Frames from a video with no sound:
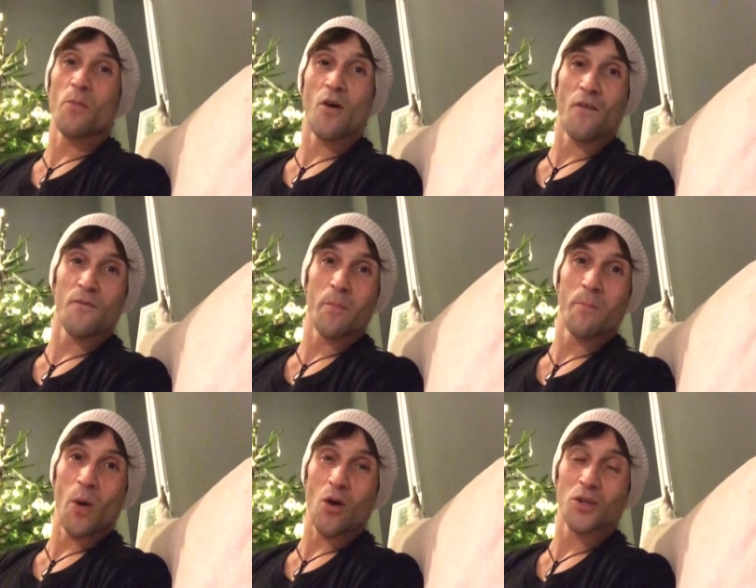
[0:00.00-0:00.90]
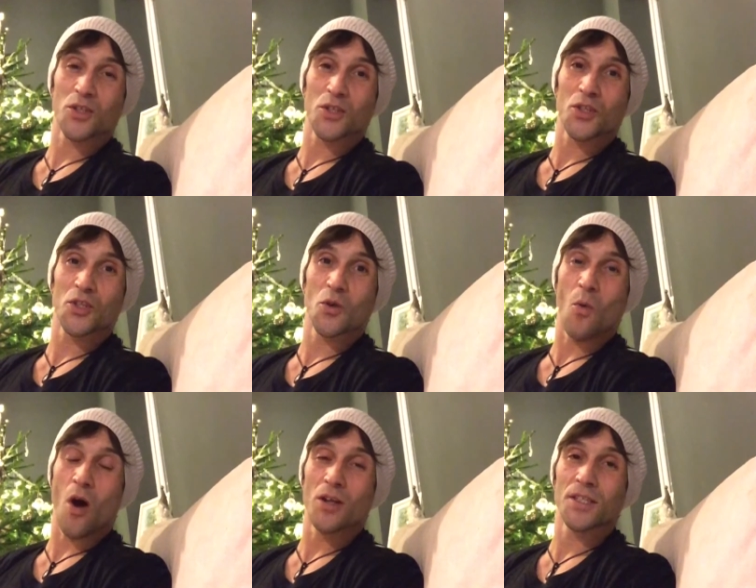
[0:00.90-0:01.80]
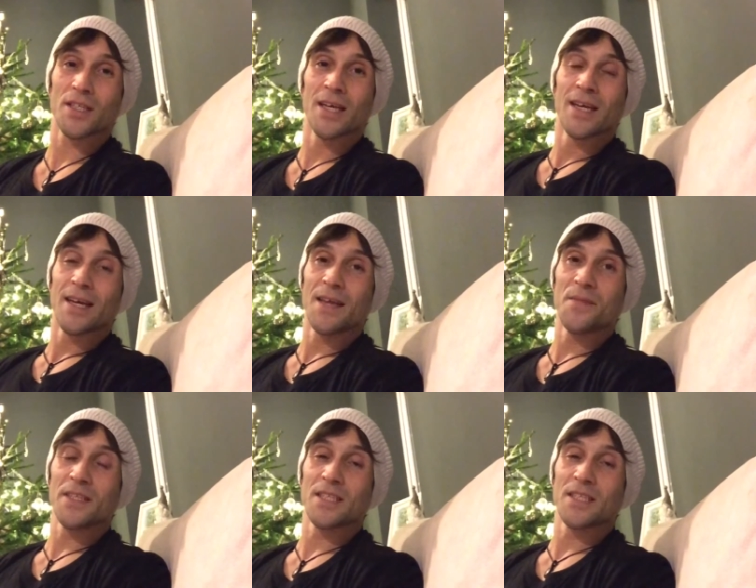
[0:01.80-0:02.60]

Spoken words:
of box squat, and this is